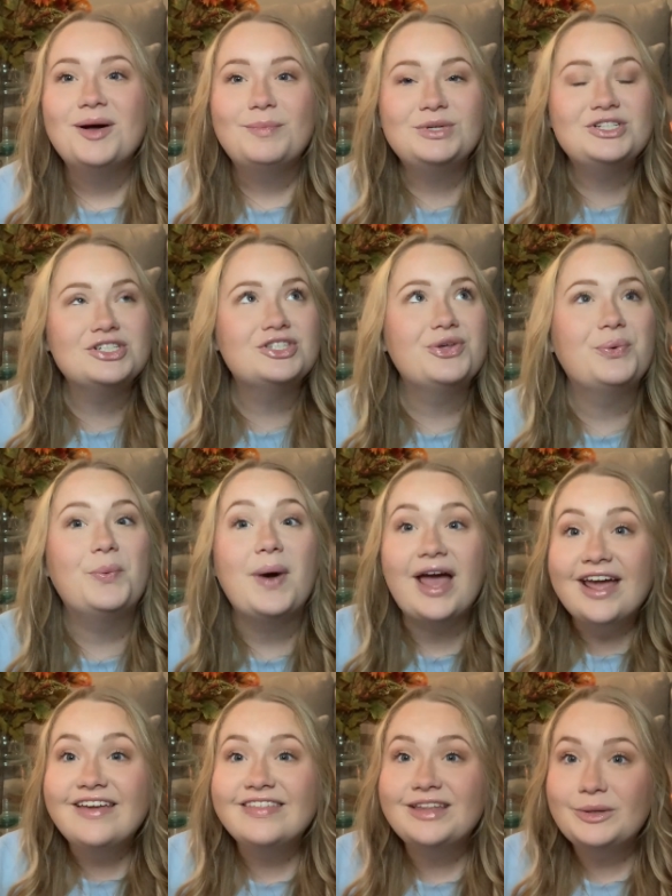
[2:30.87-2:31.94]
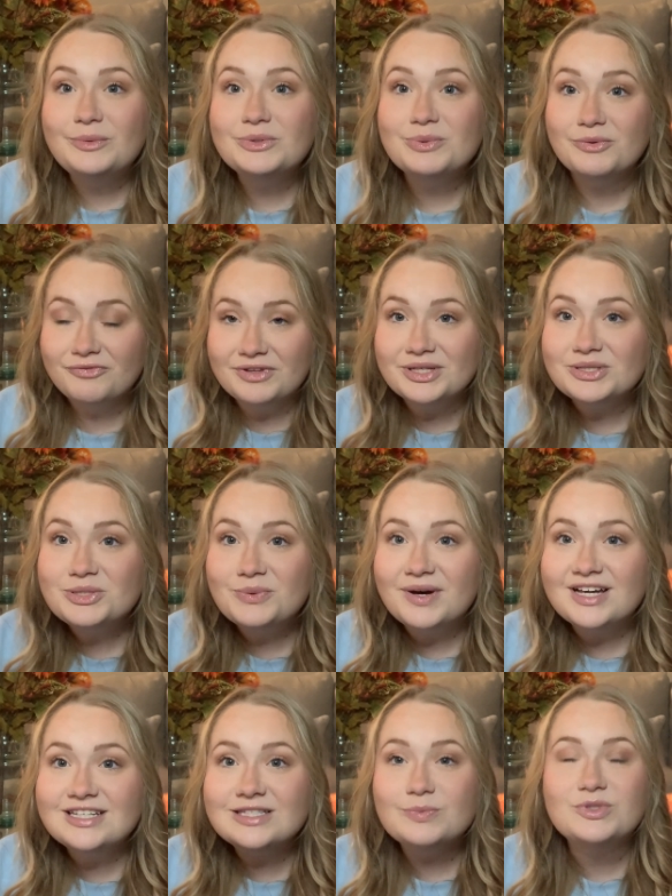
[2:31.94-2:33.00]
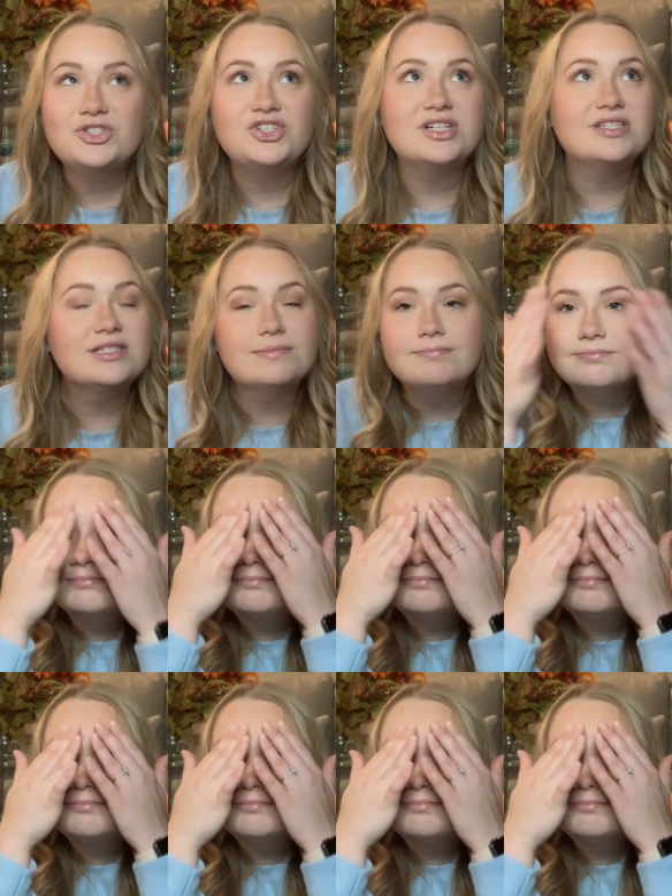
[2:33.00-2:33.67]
but just the way that it was revealed to us was just